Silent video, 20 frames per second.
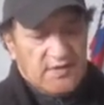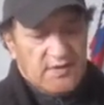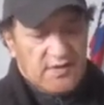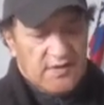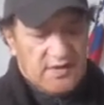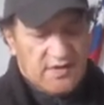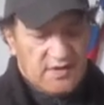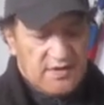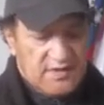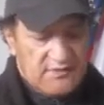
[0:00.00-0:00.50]

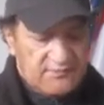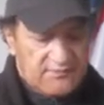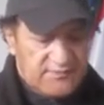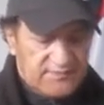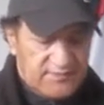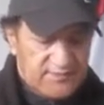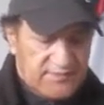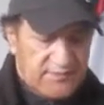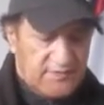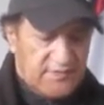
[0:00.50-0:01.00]
Uh, I have
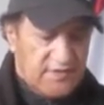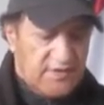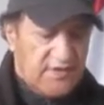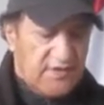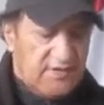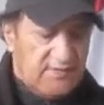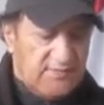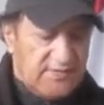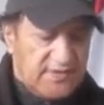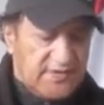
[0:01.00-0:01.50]

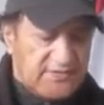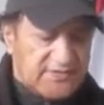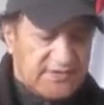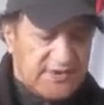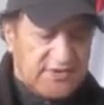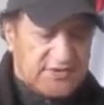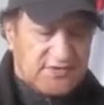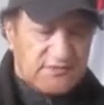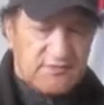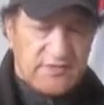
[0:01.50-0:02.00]
um, a bit of
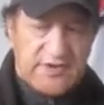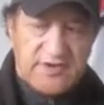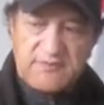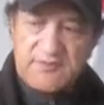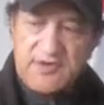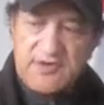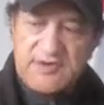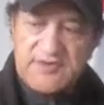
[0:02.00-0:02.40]
session with him on